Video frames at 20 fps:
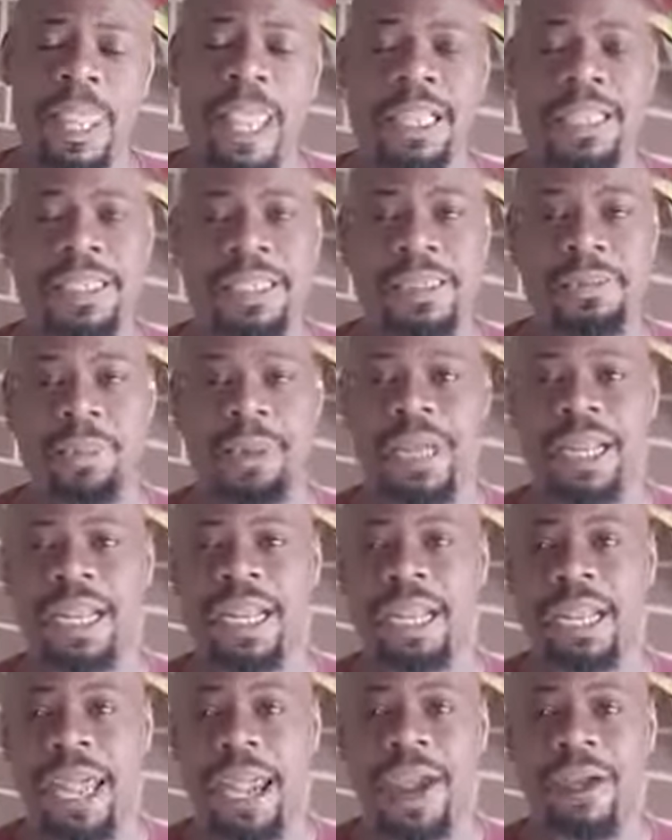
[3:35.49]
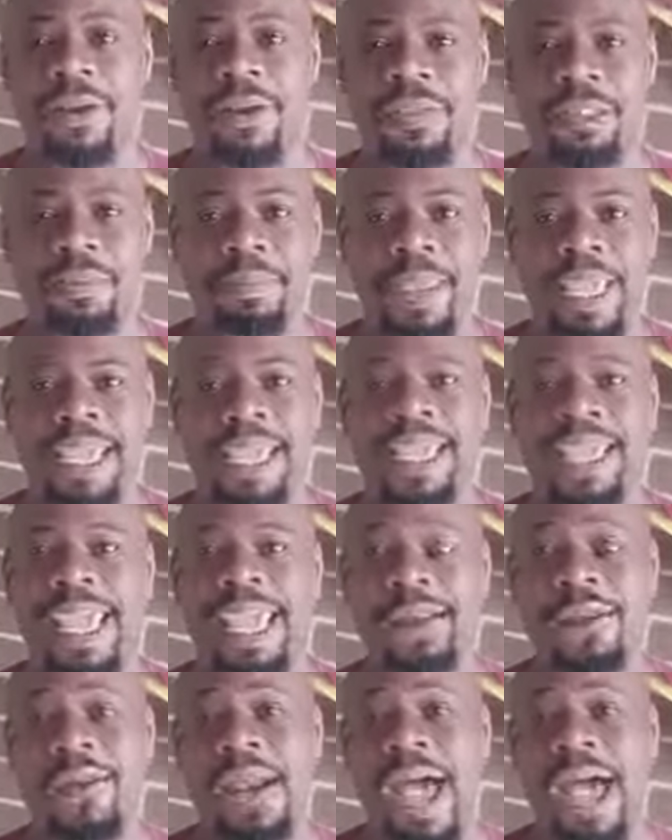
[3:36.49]
to put in there, meaning they
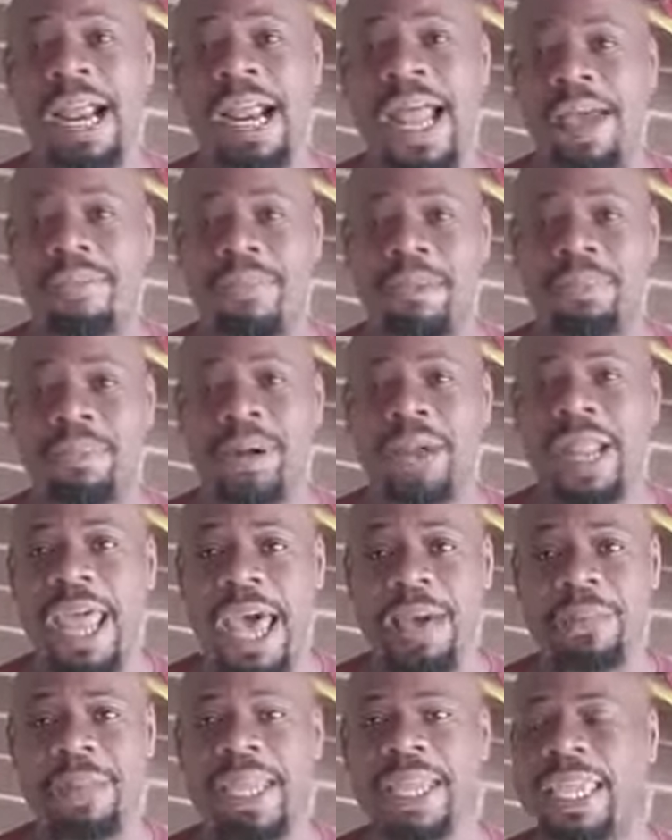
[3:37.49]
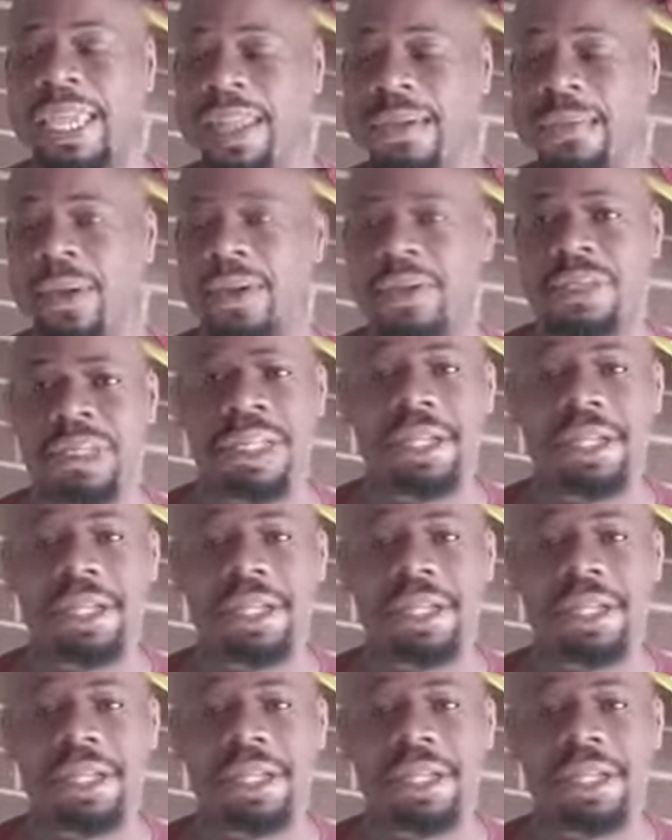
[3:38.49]
do not have to put how many chemicals in